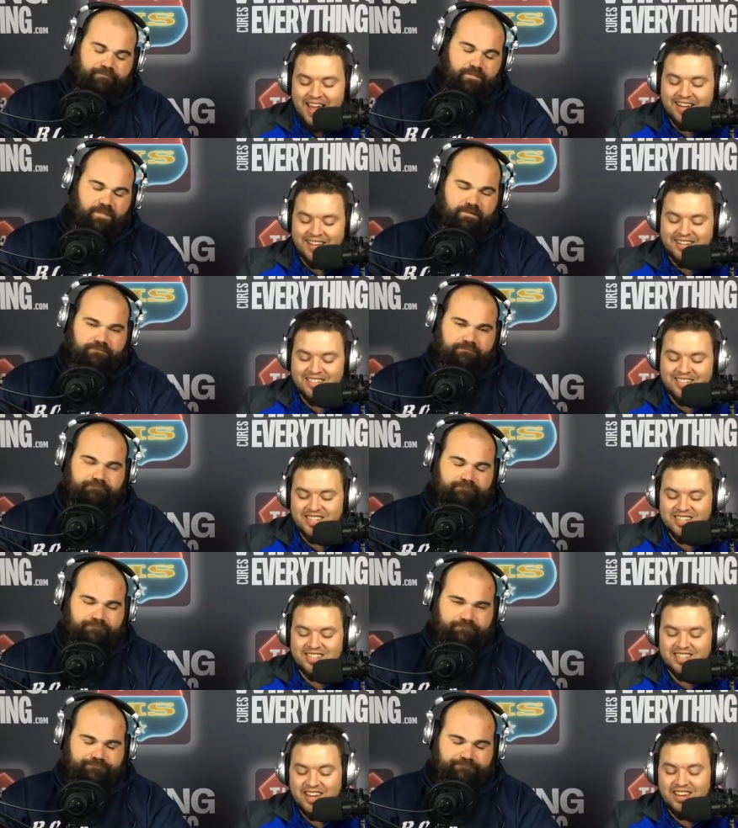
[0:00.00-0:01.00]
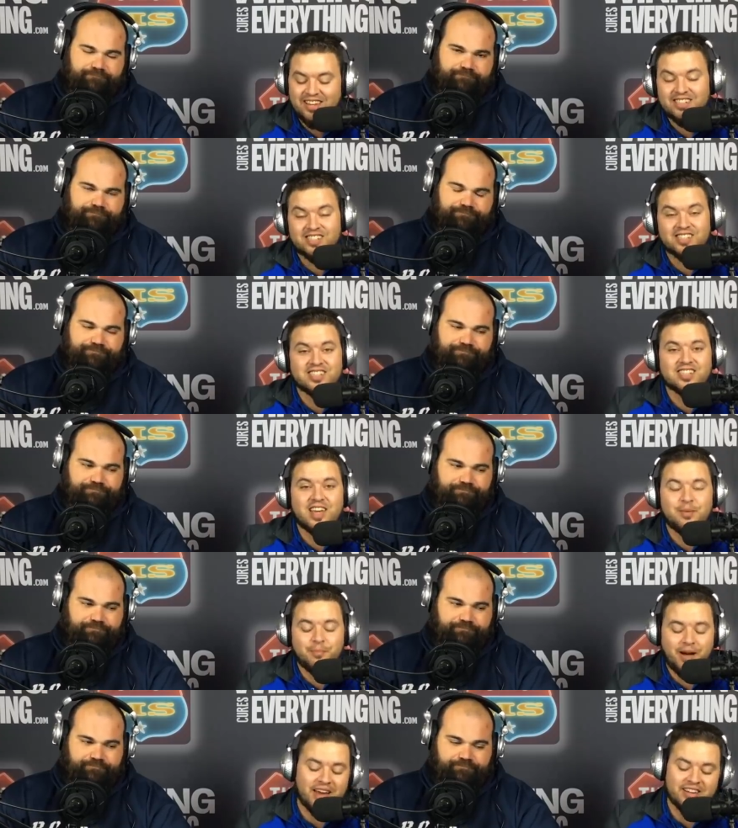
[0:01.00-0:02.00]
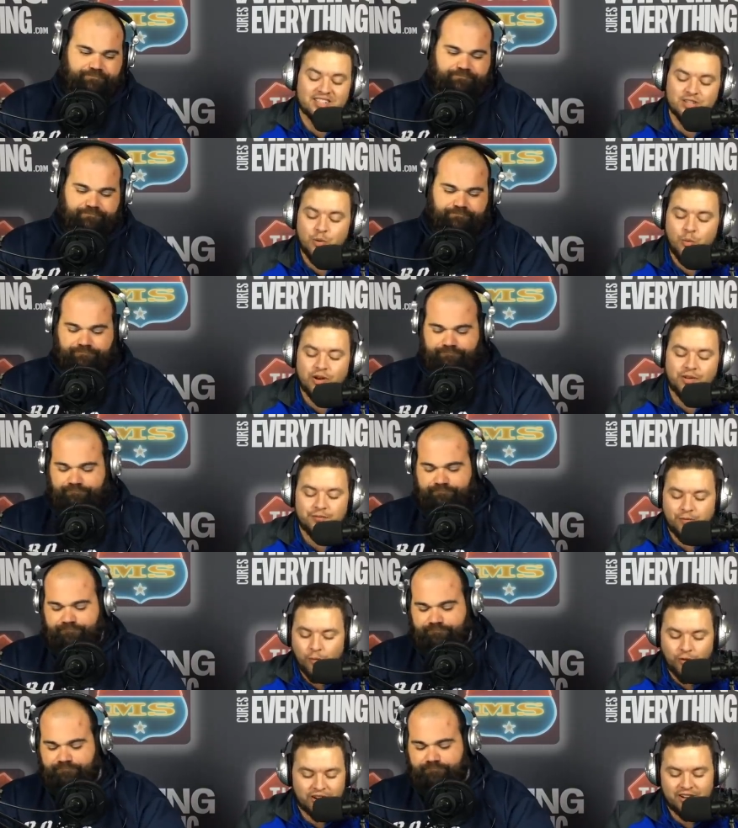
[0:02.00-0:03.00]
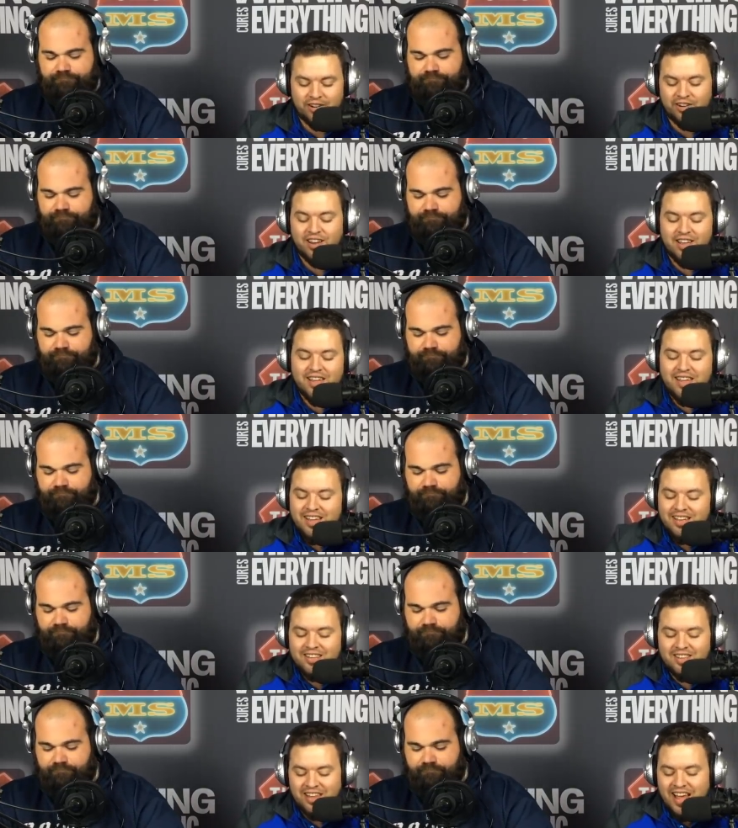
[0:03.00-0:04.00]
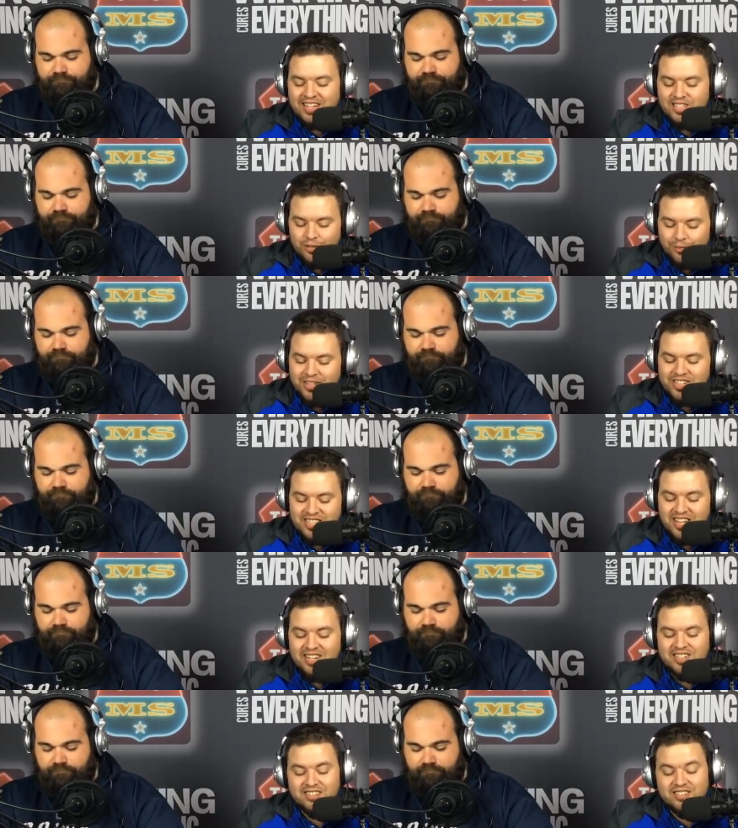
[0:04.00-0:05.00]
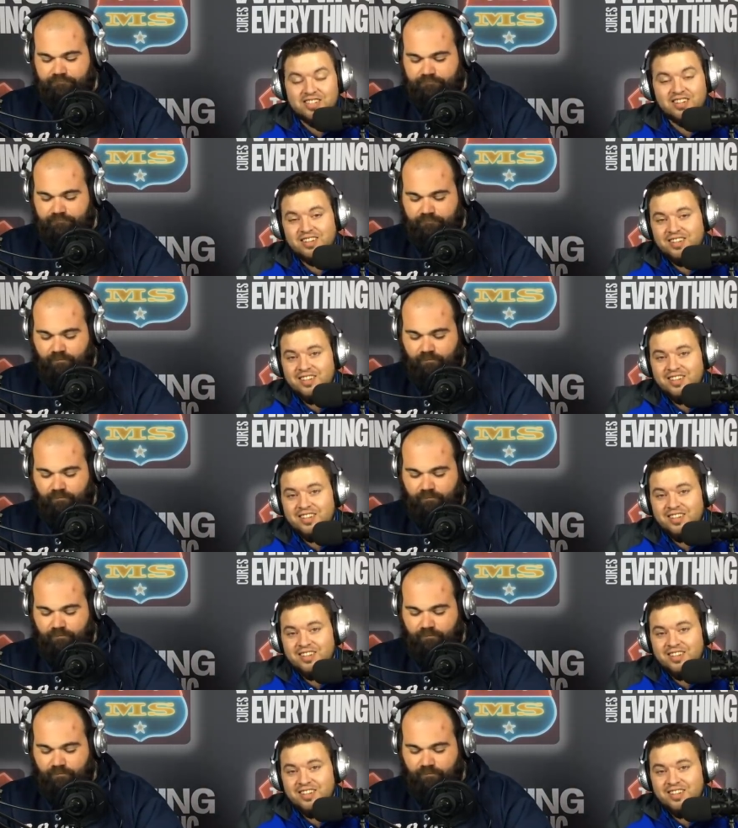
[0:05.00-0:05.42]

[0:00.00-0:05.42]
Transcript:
Speaker 1: at NC State. NC State minus twenty four here. The last three seasons,